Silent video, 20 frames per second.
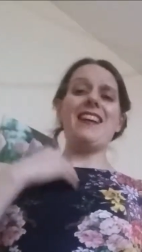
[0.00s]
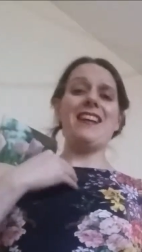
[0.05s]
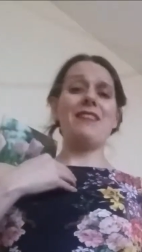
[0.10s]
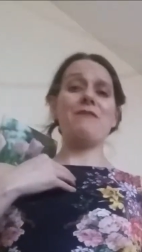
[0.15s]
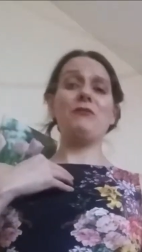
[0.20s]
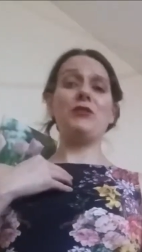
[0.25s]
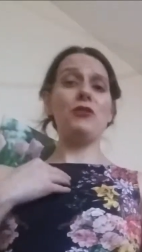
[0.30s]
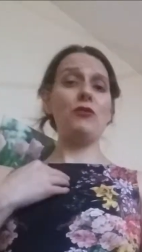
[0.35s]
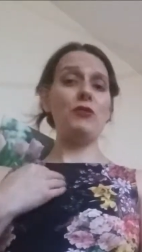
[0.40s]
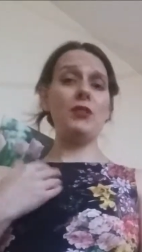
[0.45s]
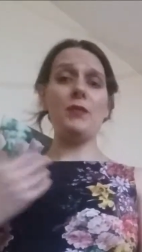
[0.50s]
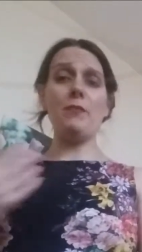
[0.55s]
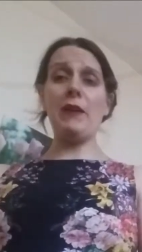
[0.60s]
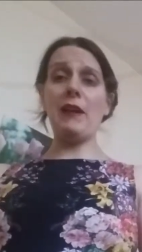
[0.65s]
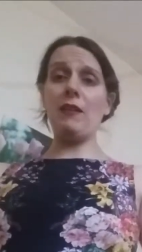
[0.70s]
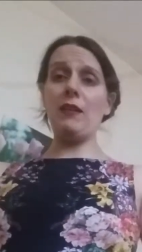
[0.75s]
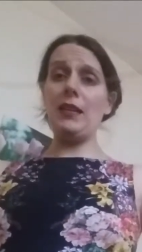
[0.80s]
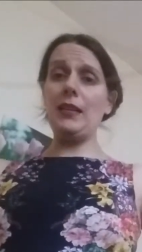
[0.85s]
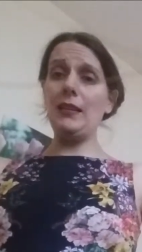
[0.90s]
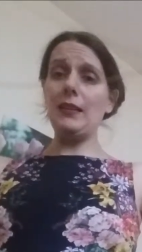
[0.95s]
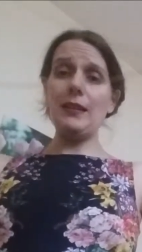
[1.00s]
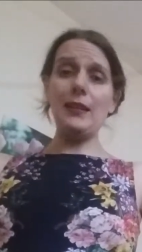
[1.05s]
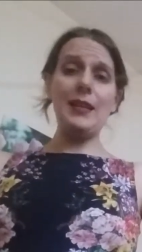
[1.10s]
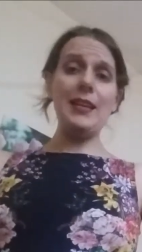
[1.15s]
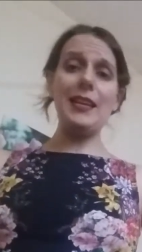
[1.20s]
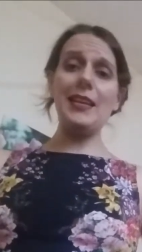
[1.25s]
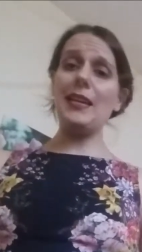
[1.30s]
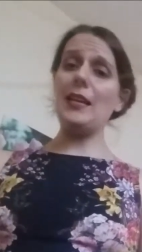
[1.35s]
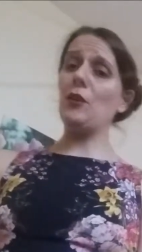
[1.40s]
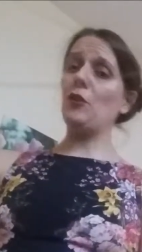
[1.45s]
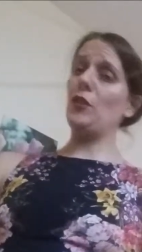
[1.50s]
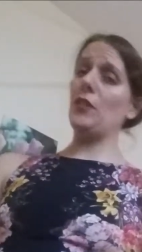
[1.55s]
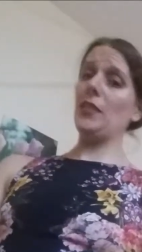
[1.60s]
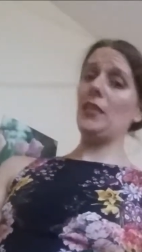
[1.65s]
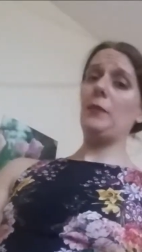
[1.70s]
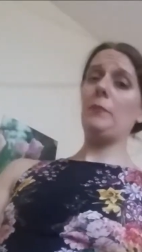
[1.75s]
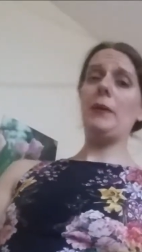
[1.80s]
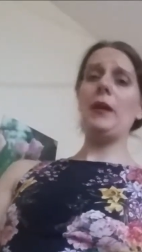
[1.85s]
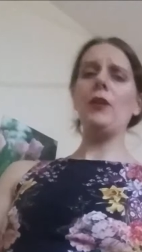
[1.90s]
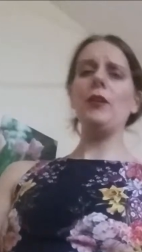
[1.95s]
I'm Susie Berry and I cannot
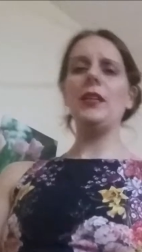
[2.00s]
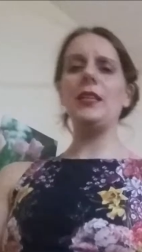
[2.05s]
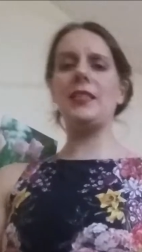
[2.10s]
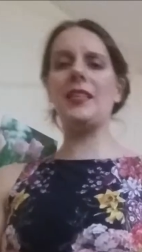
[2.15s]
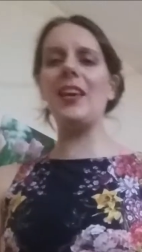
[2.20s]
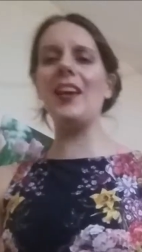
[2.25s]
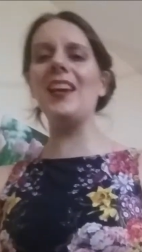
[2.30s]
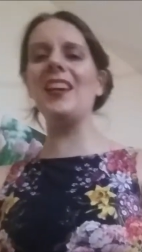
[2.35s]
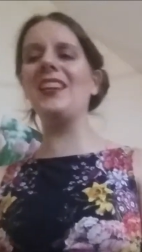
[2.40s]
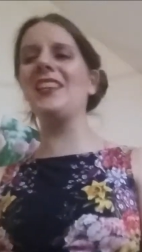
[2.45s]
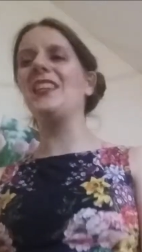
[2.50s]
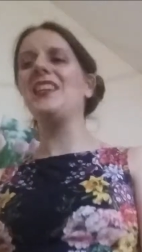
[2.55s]
eat berries.